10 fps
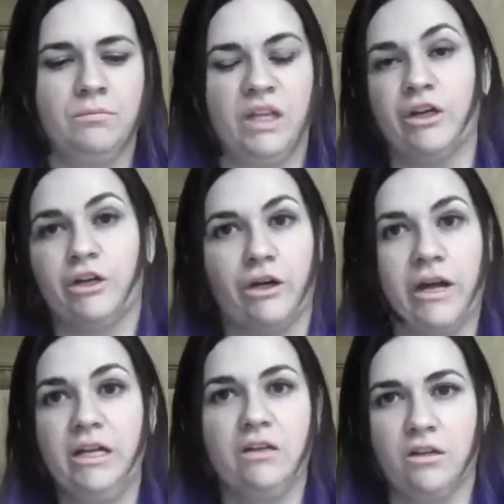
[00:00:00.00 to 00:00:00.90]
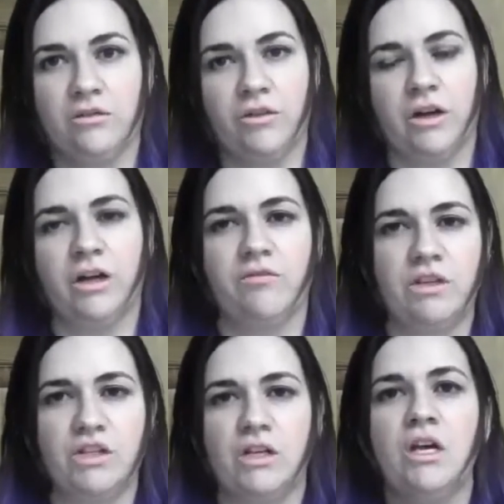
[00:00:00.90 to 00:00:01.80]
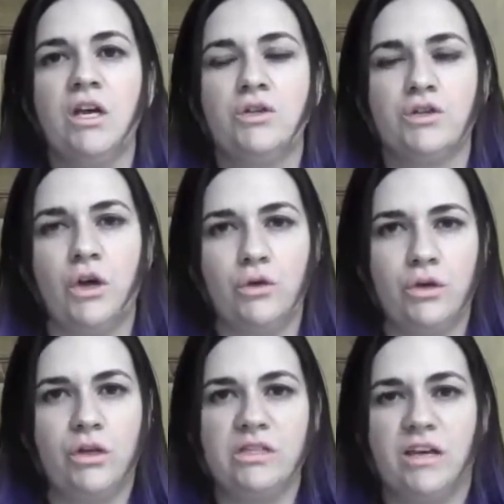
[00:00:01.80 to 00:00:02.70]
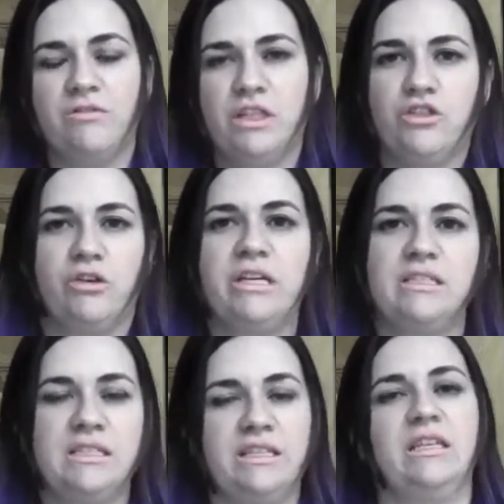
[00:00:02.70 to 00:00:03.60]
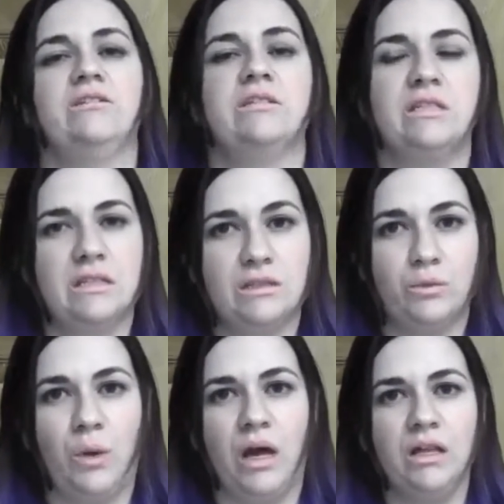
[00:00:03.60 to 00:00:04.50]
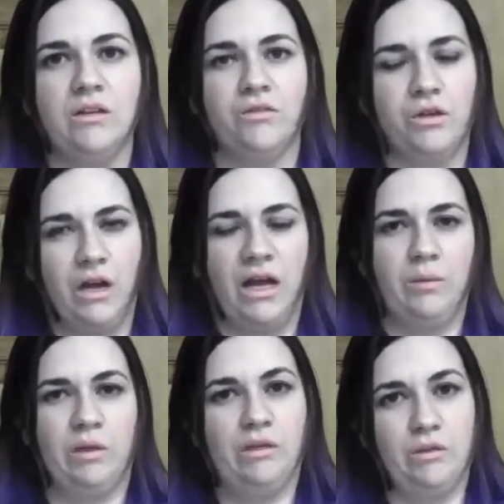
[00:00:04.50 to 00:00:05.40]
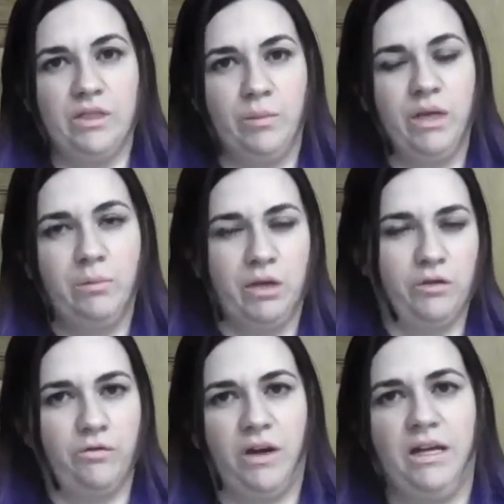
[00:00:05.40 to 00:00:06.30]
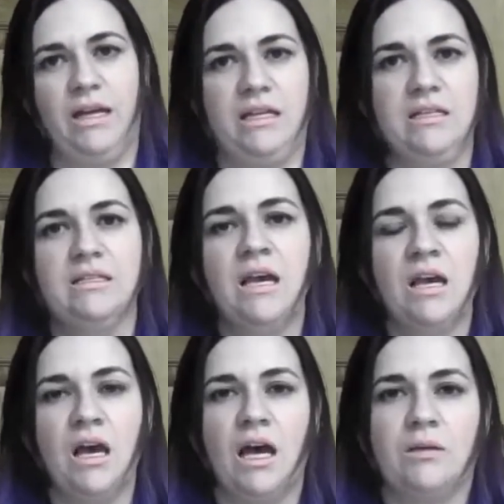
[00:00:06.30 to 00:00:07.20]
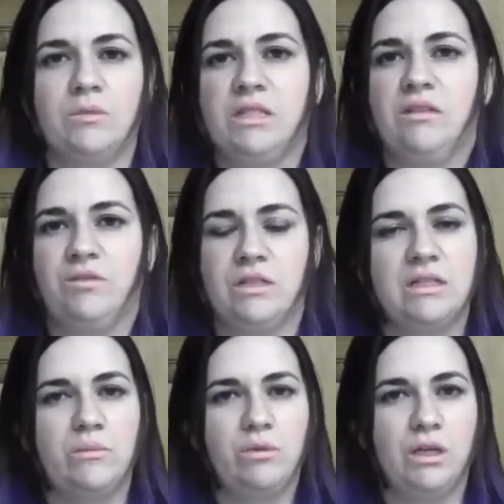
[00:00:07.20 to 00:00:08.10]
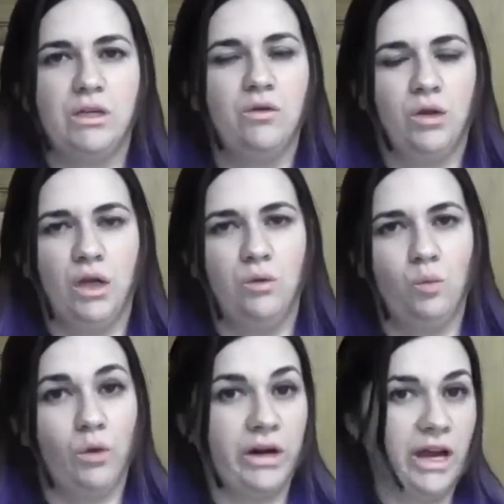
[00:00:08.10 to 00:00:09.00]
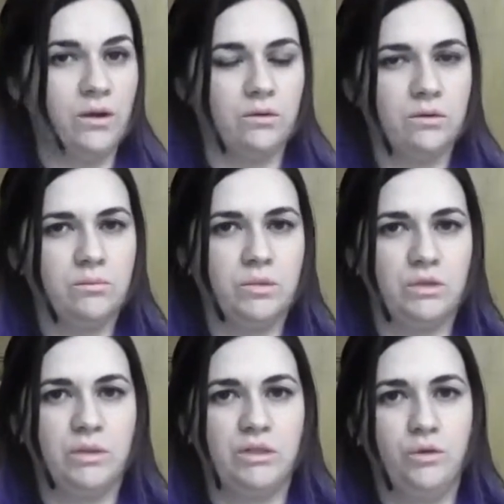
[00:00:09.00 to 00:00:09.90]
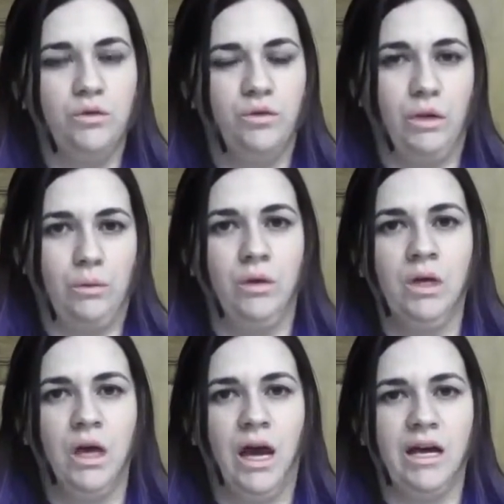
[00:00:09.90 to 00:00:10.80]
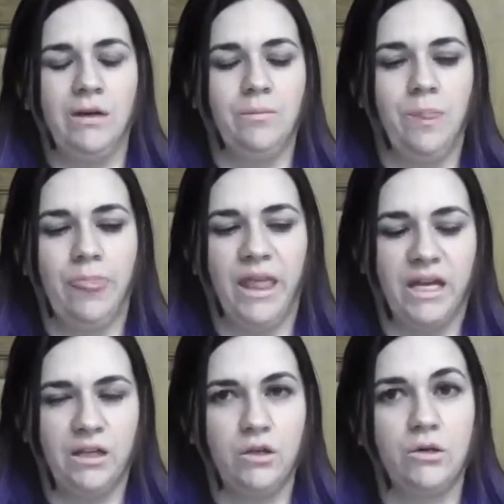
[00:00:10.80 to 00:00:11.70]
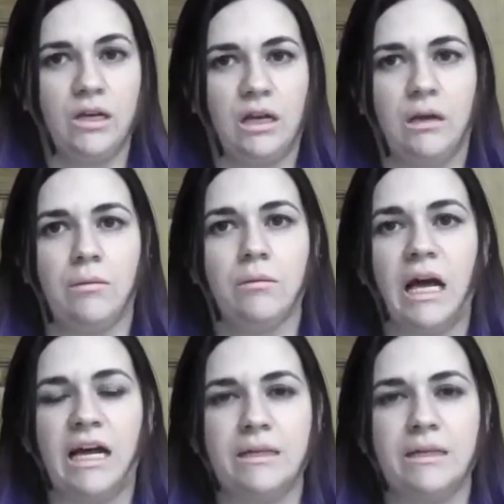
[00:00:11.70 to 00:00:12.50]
they're your handler for a convention. So you can definitely trade skills as well if you're not able to do something but your friend is. See if there's something you can work out between the two of you, that you can